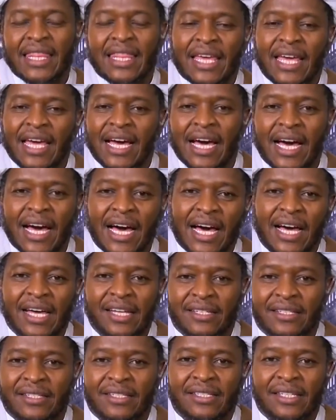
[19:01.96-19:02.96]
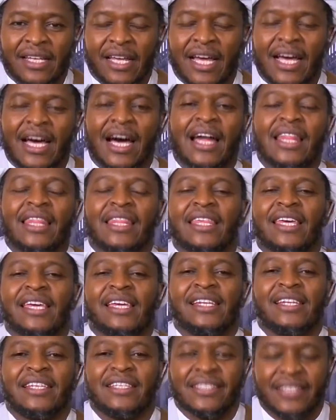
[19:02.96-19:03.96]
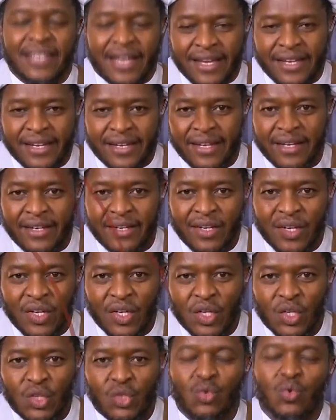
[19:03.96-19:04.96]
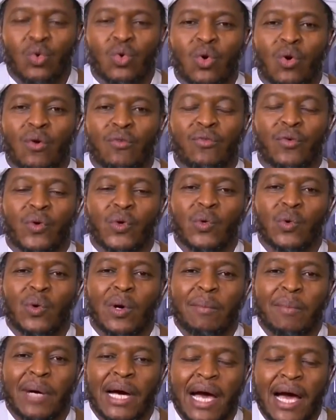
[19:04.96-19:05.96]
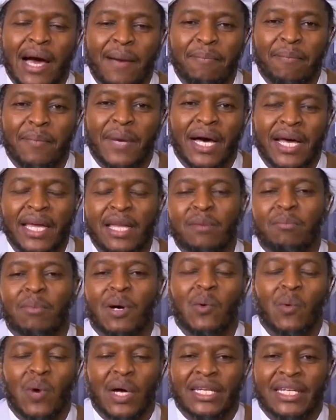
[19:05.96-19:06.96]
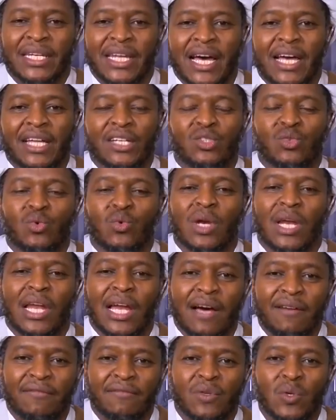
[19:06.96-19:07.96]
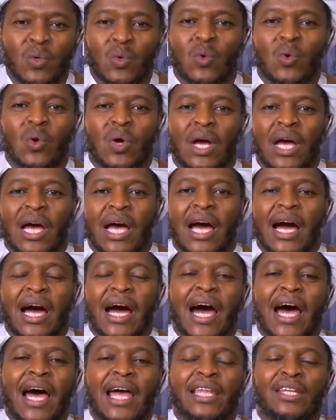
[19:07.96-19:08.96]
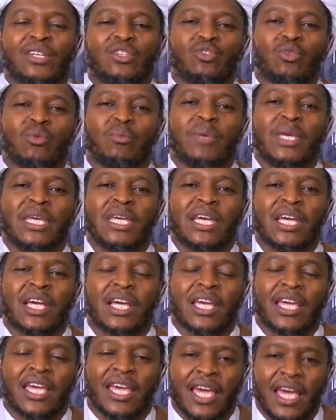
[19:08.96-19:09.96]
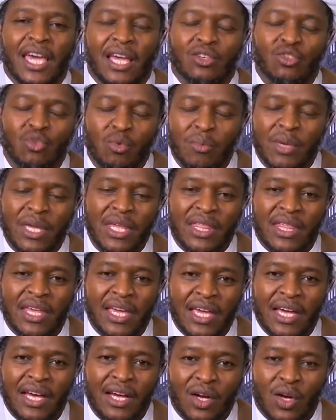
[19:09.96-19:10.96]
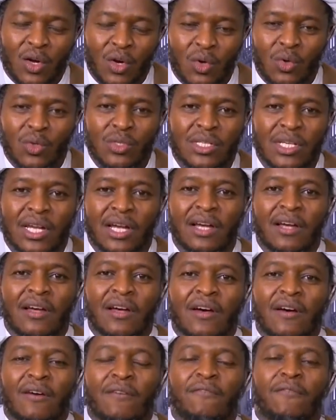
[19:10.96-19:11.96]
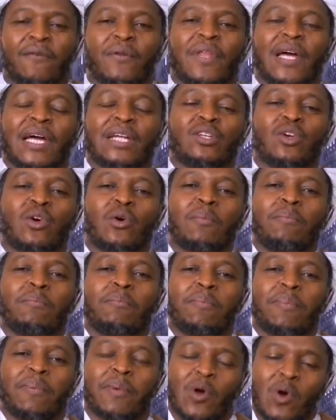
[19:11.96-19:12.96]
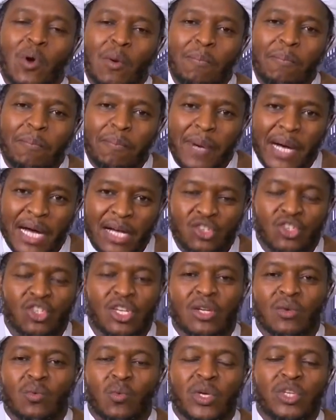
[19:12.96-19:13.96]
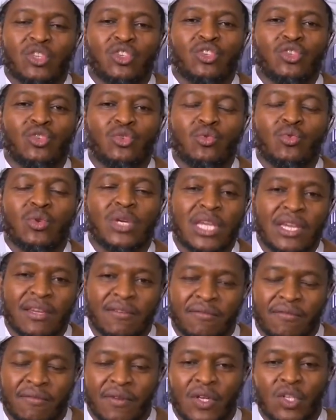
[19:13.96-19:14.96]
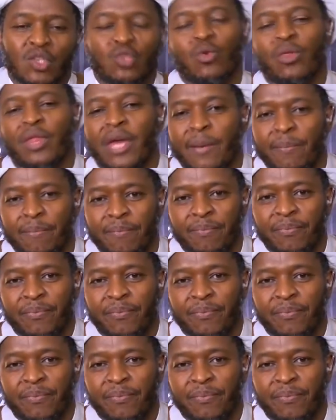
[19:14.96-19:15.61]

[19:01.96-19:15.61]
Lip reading: their hearts, and they decided to go for your mahabba and mawadda, to love you and to be there closer for that compassion which you give to them.